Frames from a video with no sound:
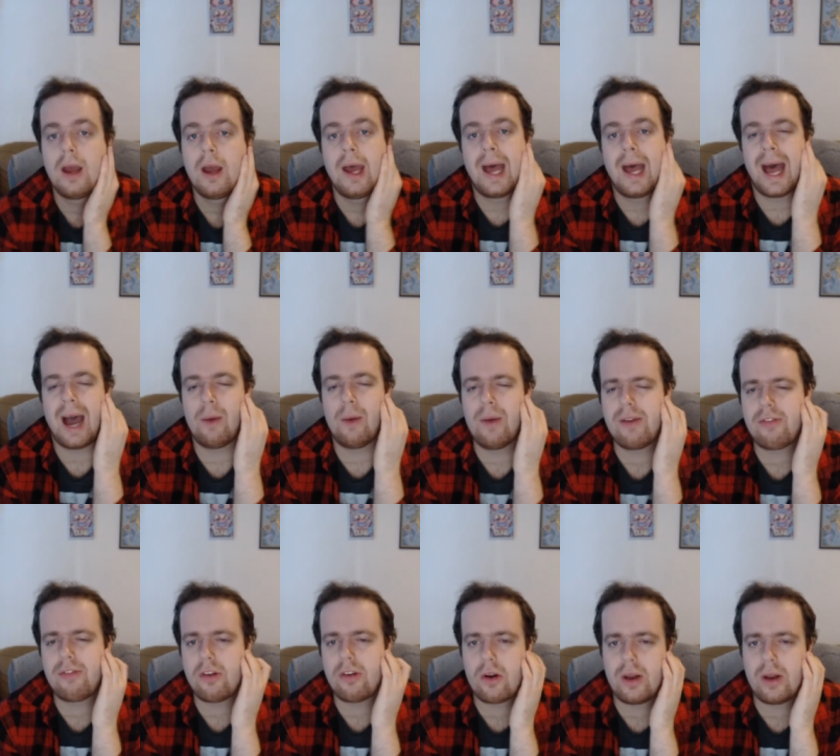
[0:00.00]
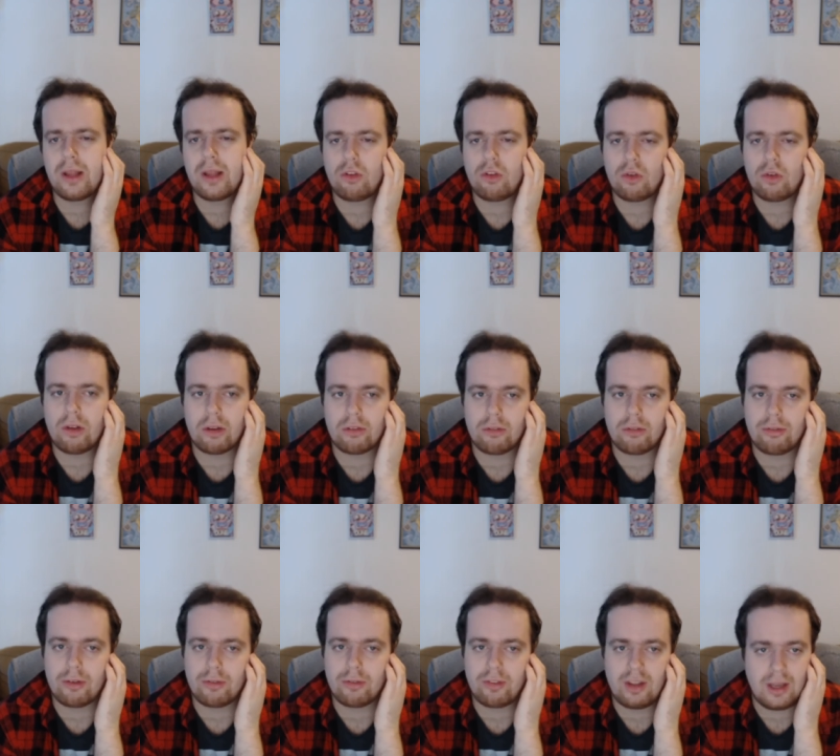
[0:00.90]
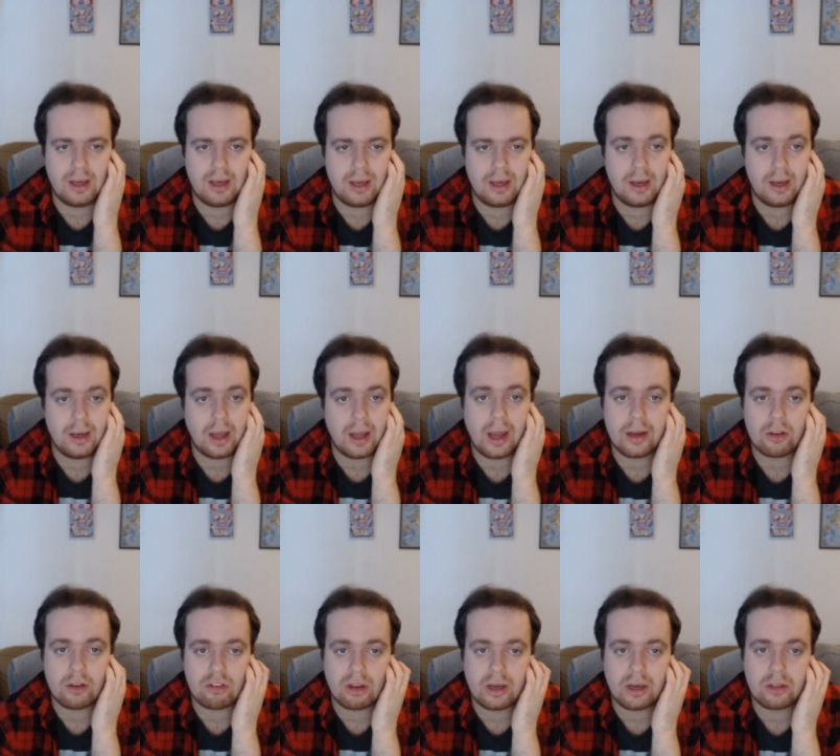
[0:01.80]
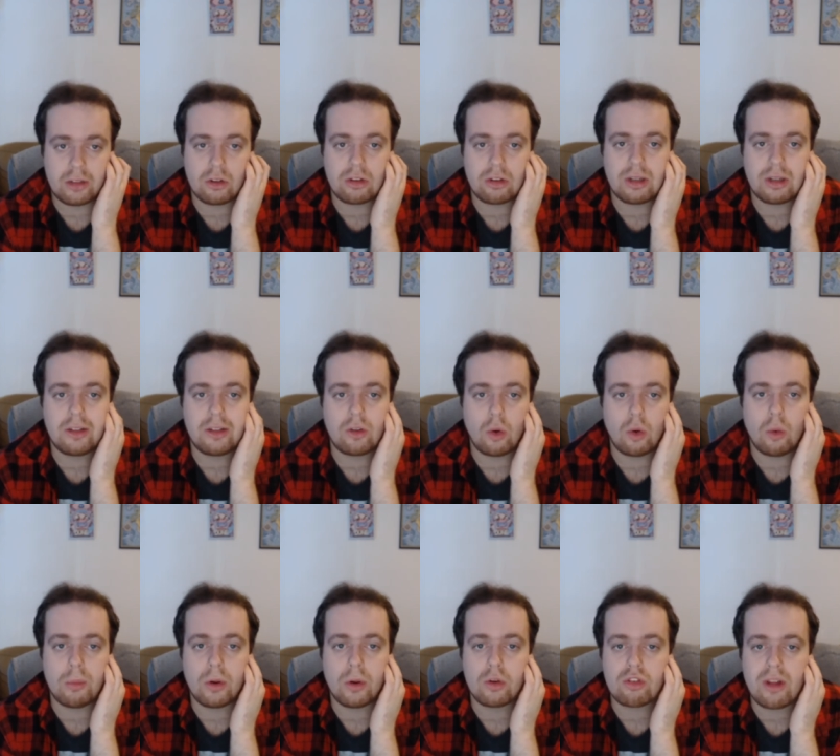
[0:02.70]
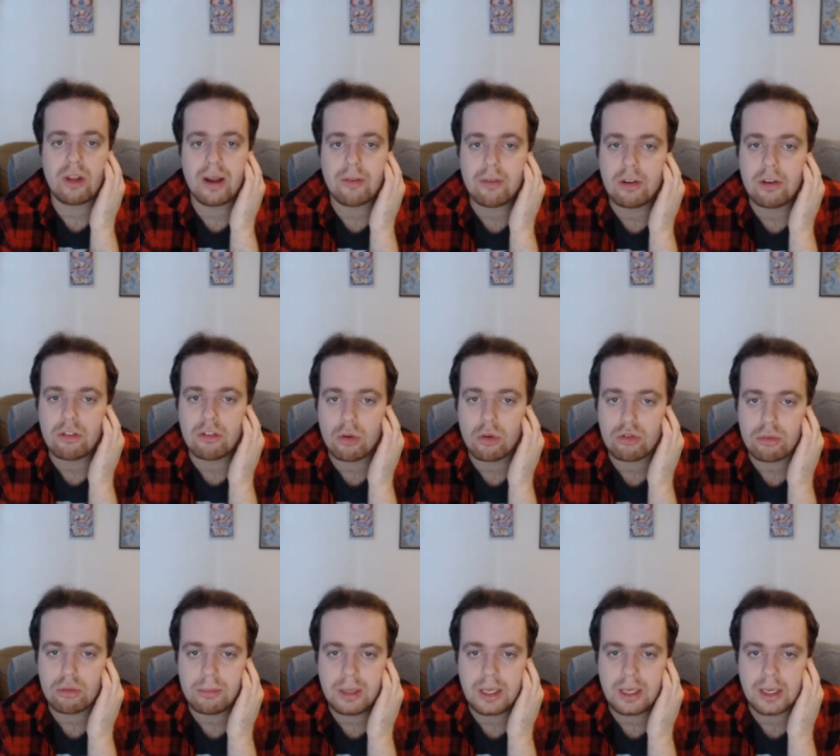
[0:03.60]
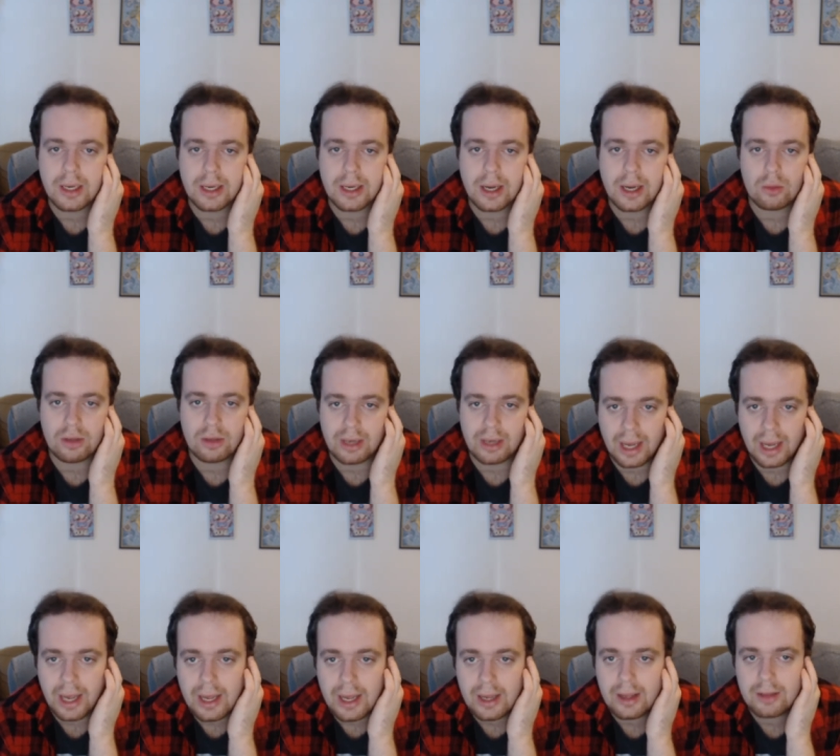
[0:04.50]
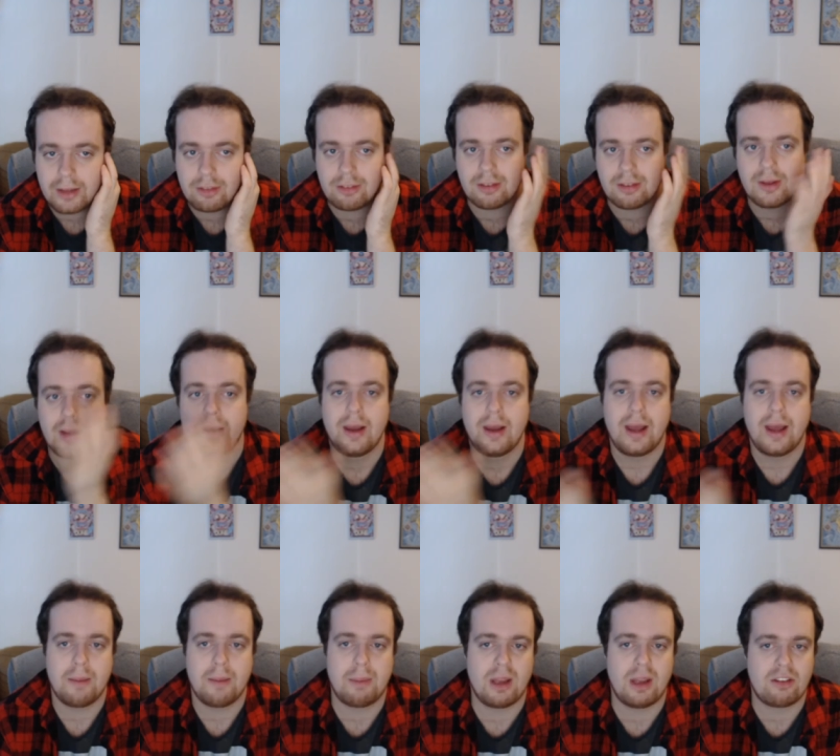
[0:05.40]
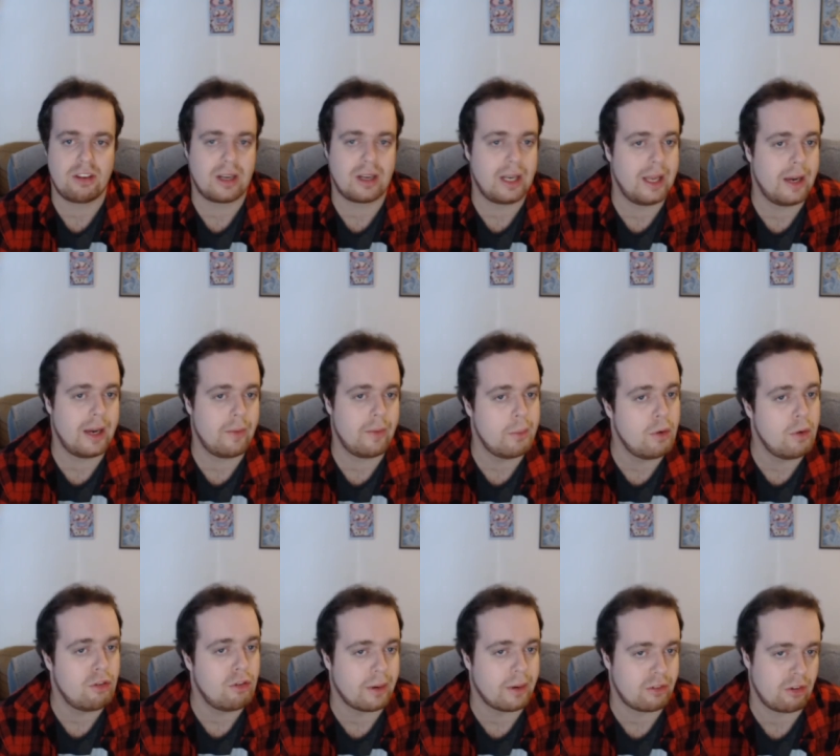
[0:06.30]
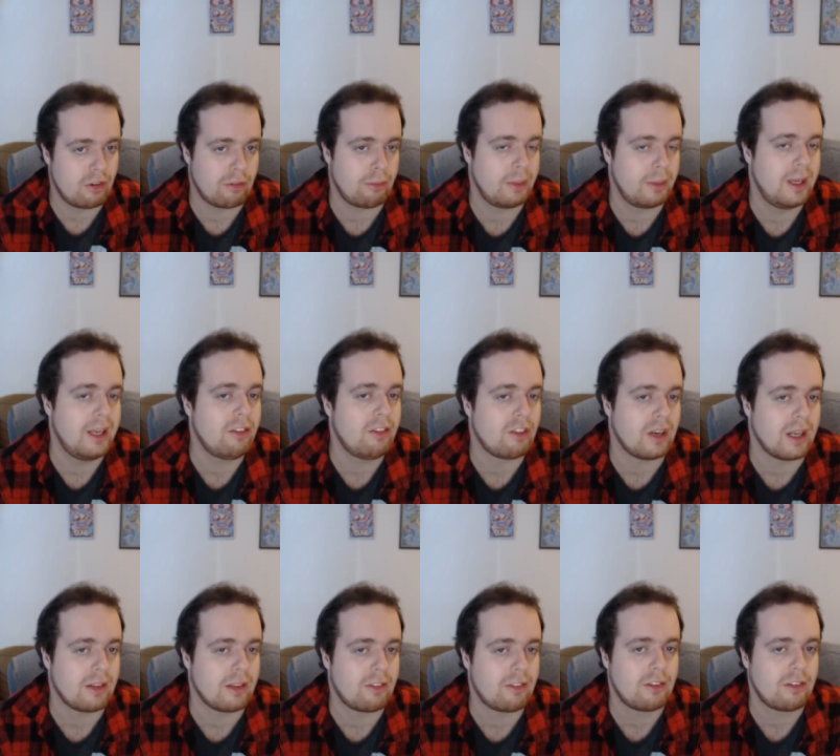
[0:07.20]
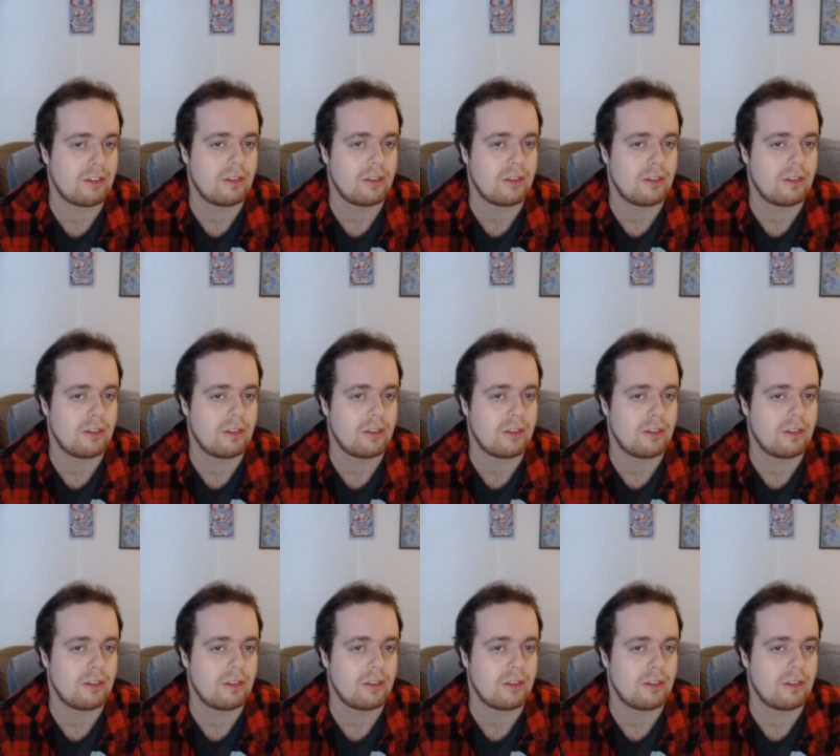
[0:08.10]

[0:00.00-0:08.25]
However, in 2015, I decided to delete almost every social media account that I had, and basically remove myself from the internet.